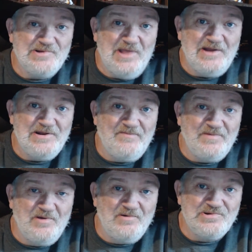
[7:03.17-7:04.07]
lined up
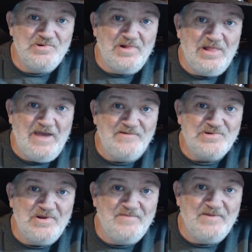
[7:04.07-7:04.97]
and no one's doing a live
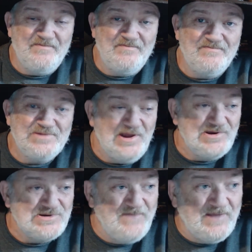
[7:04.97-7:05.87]
stream, it
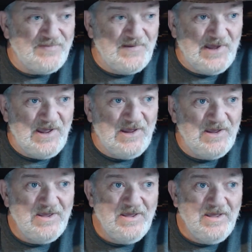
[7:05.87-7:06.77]
tends to make the day
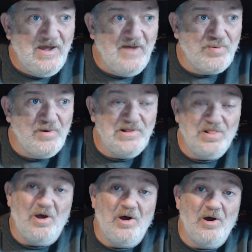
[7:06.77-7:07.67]
a pretty
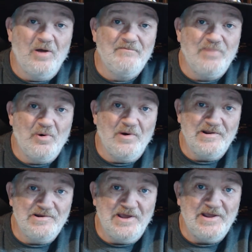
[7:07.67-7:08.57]
long,
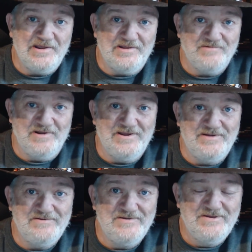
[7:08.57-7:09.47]
boring day,
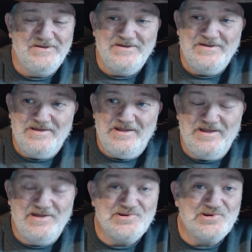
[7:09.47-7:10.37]
right?
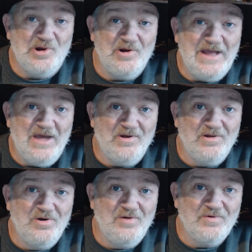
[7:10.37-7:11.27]
And it's starting out
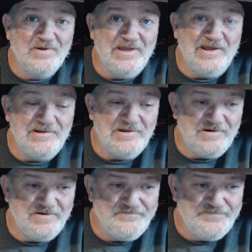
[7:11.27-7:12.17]
all over again
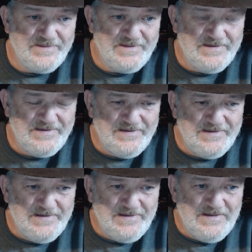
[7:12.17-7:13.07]
here.
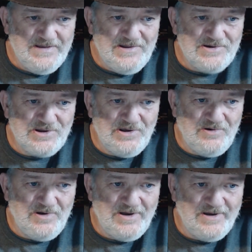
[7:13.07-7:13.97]

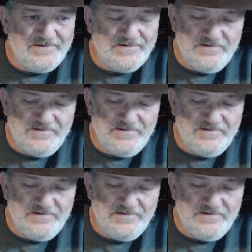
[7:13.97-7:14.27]
So